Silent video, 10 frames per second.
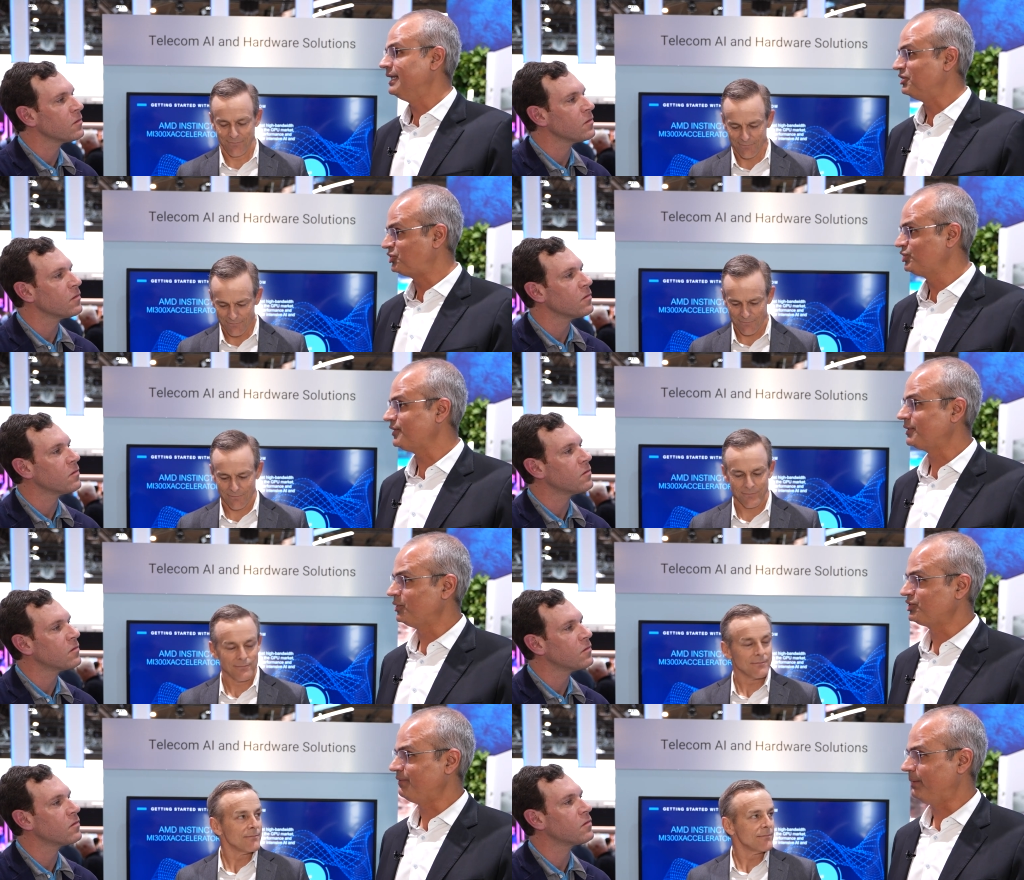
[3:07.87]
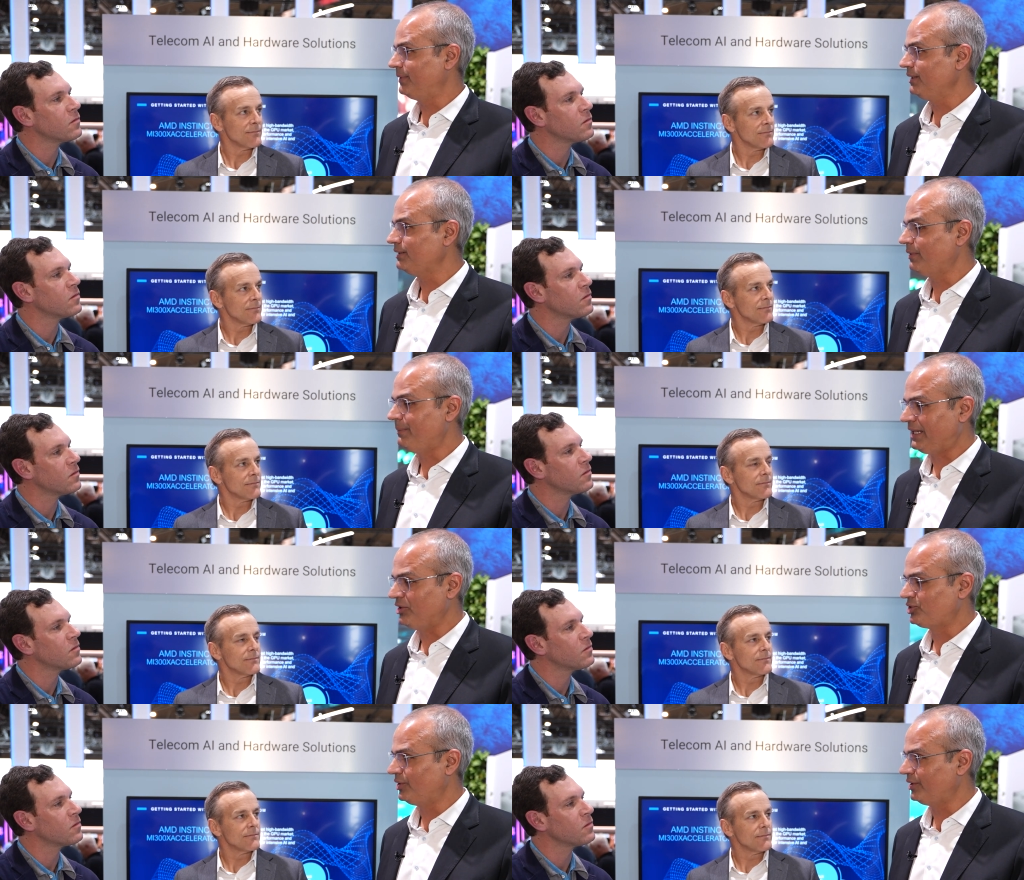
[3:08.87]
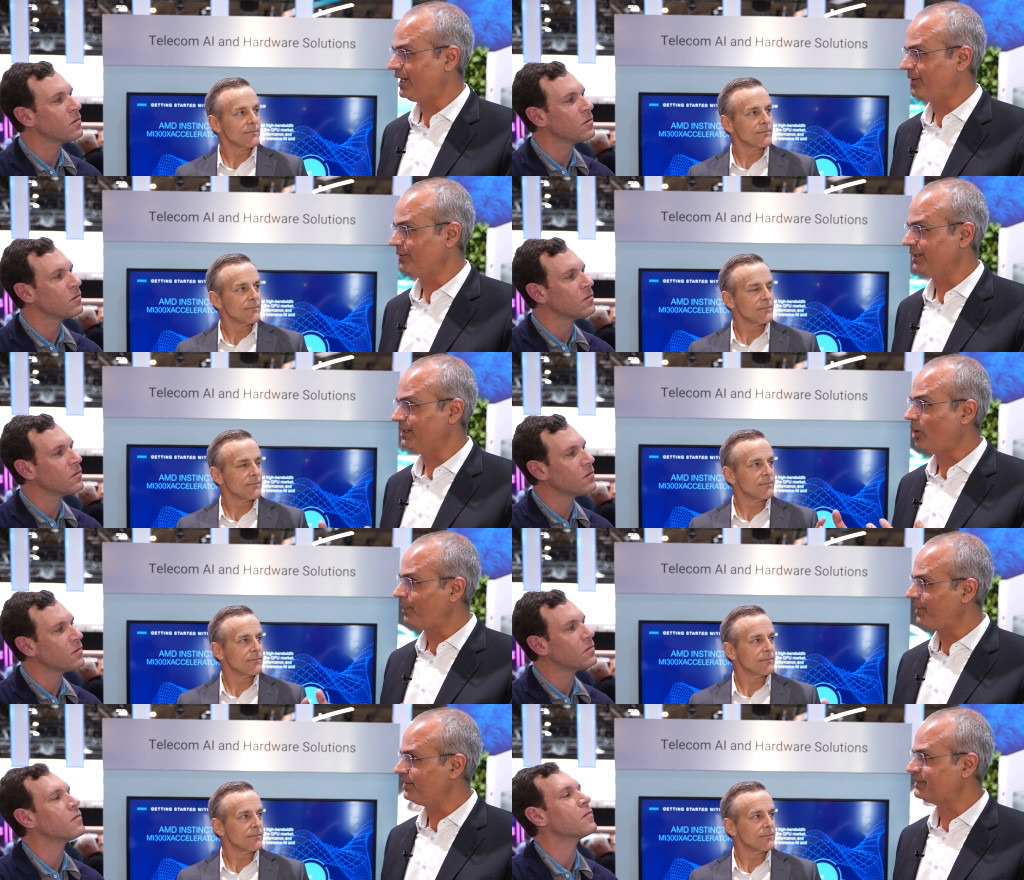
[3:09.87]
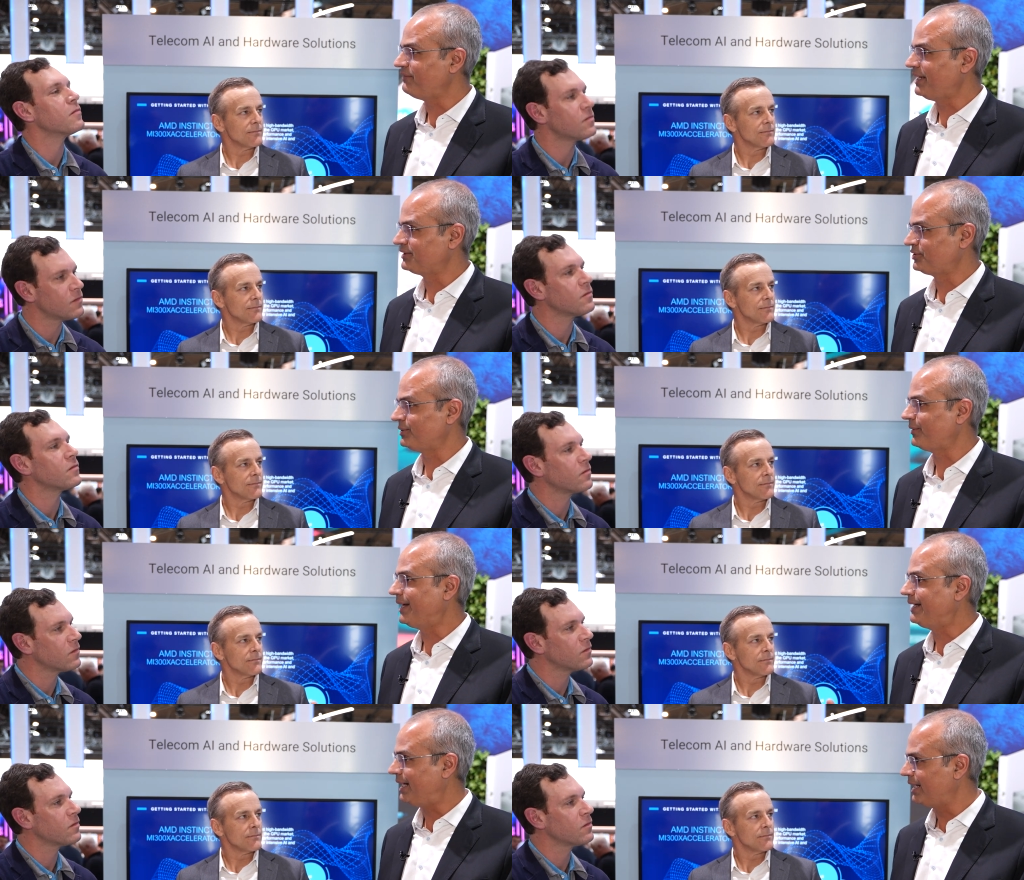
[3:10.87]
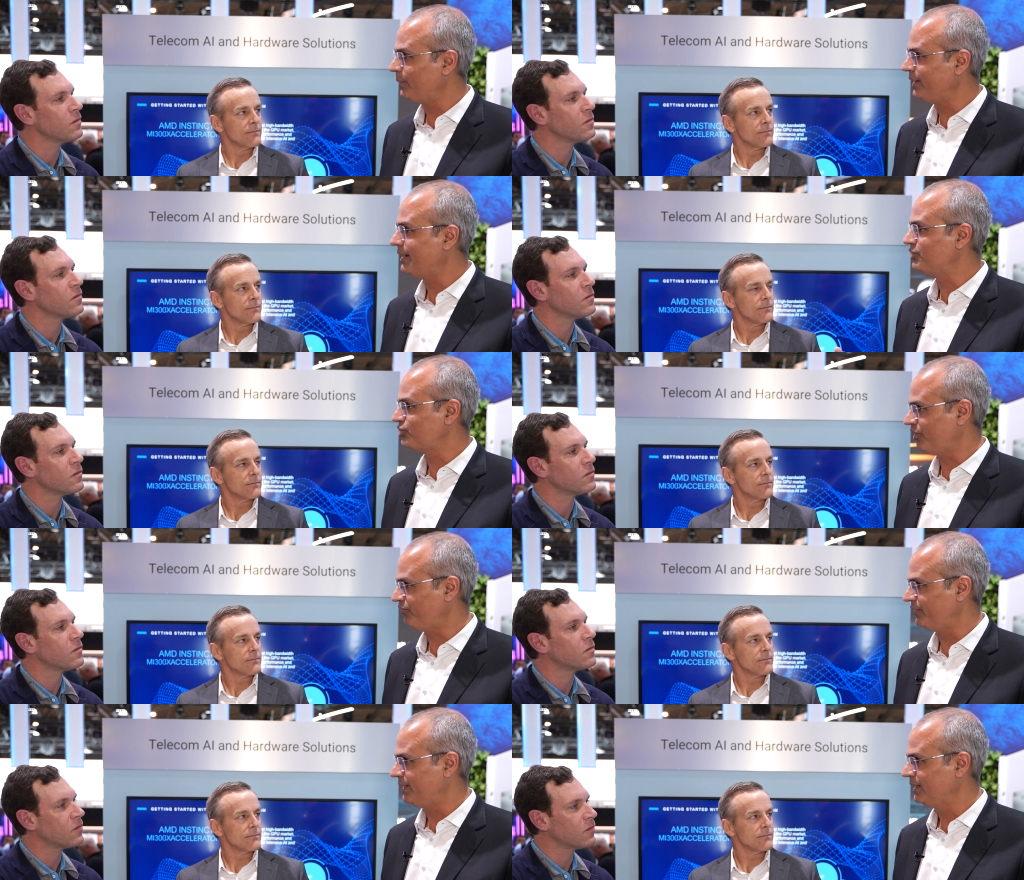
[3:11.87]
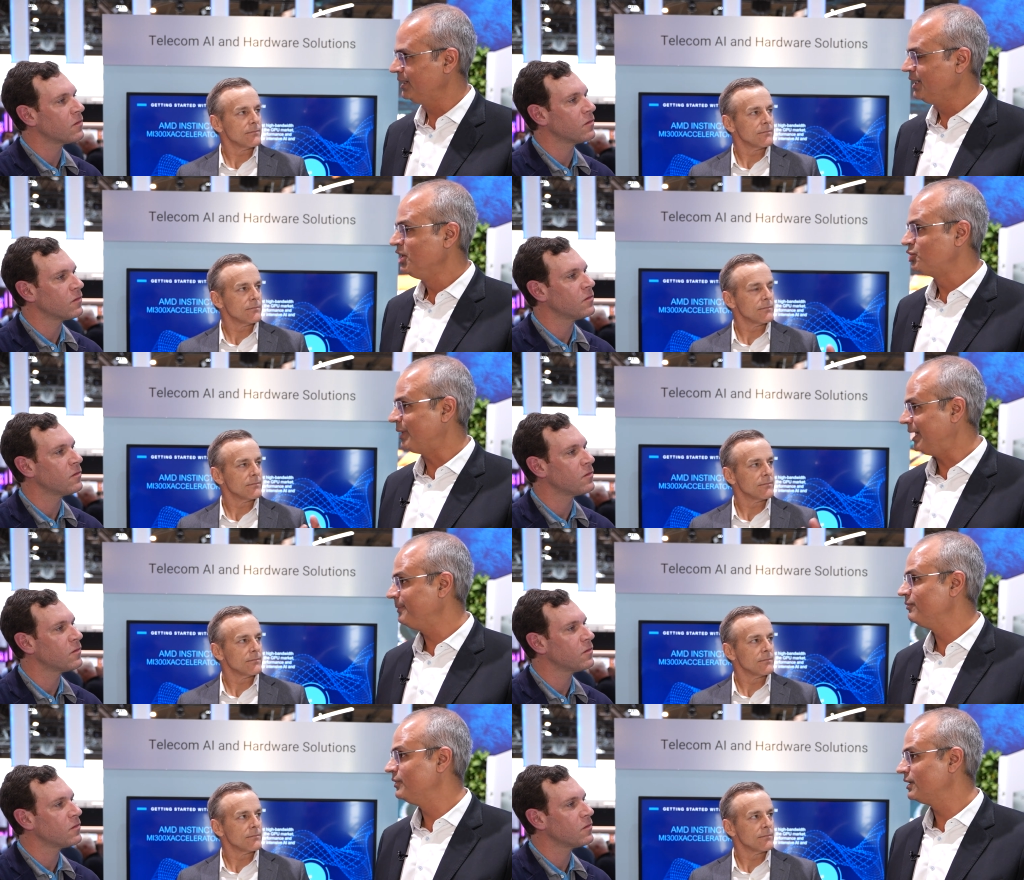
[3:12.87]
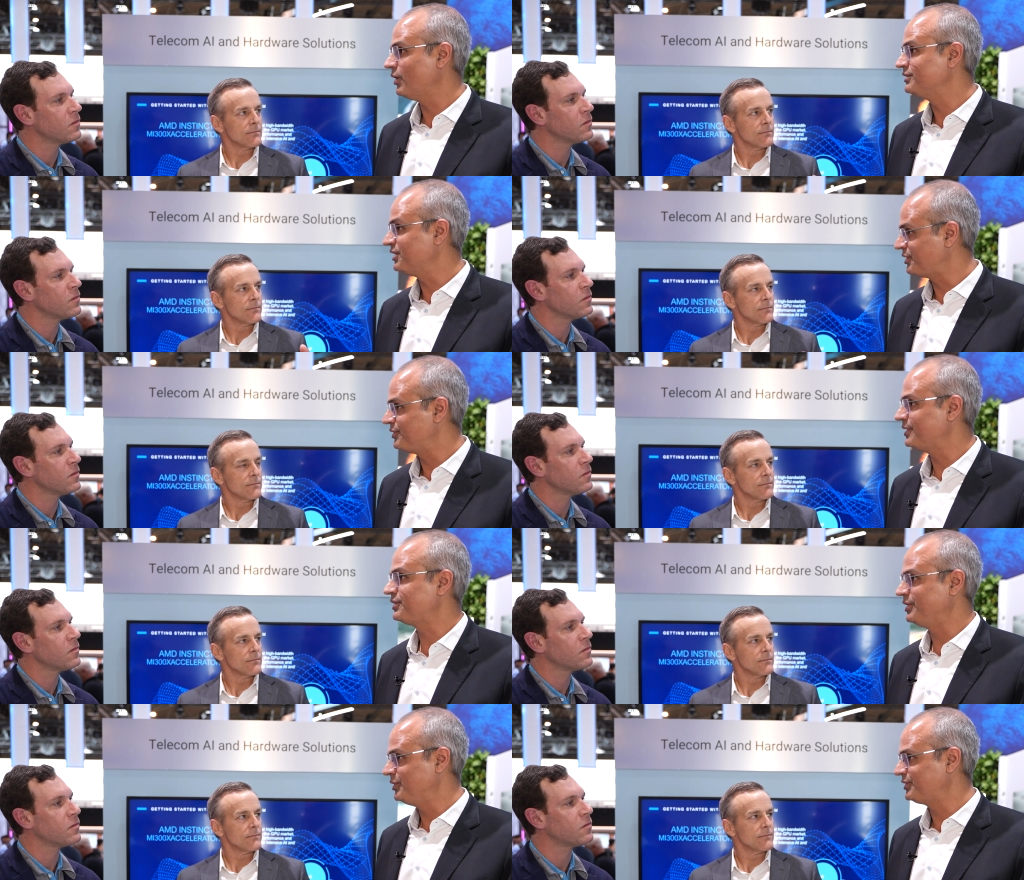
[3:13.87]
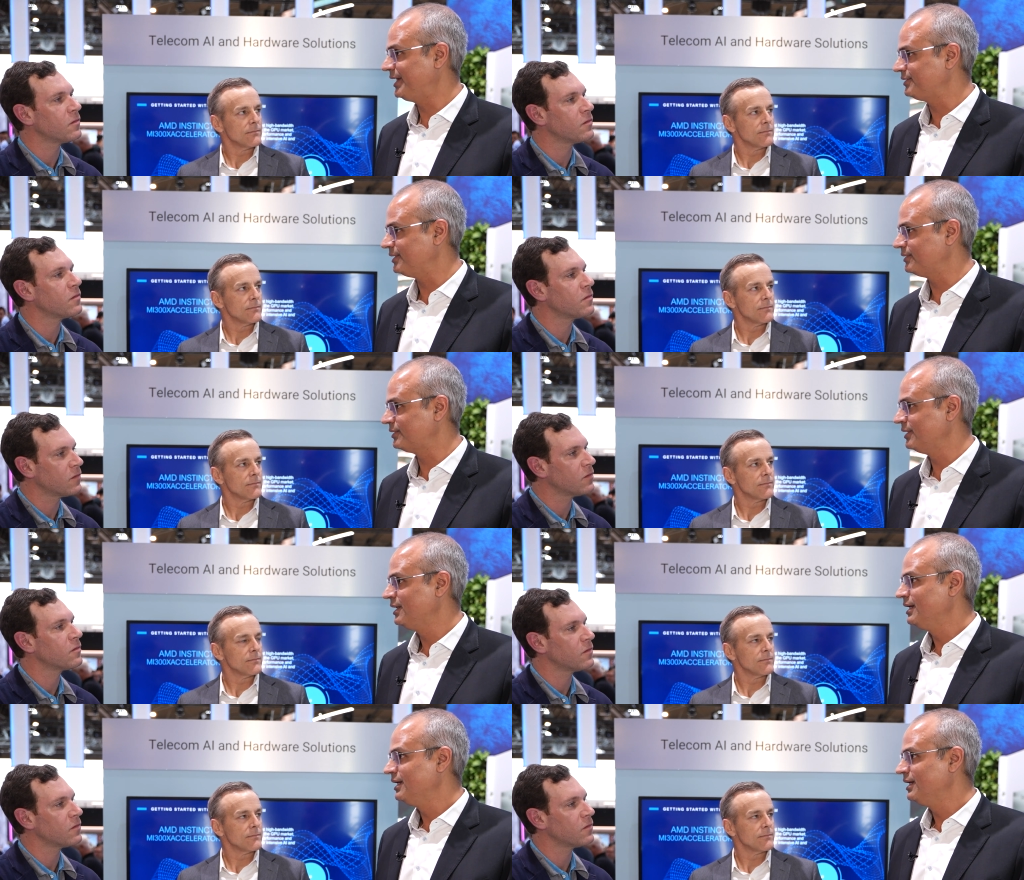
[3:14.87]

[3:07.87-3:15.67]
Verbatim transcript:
Speaker 1: and the suites of solutions we have built, we're making sure now the operators have access to the right hardware and software to help them work on such interesting use cases